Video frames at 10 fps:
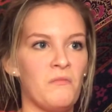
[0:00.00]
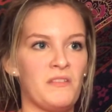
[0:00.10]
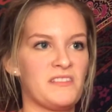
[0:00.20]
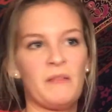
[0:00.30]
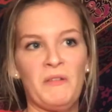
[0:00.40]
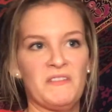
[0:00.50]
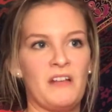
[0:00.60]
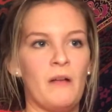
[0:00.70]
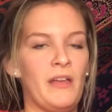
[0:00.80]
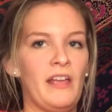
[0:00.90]
summer's
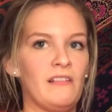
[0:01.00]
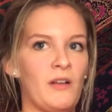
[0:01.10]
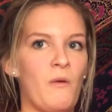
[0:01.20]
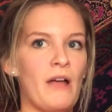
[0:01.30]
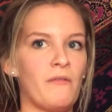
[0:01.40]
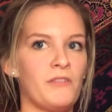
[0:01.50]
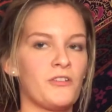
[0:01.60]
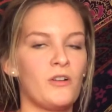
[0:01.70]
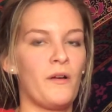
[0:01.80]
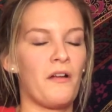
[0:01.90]
coming, why, you're
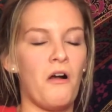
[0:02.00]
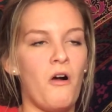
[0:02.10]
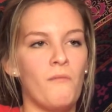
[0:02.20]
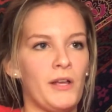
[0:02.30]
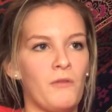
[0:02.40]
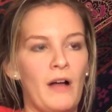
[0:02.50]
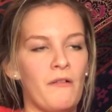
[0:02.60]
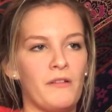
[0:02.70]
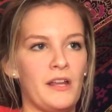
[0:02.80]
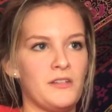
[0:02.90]
going home, why would I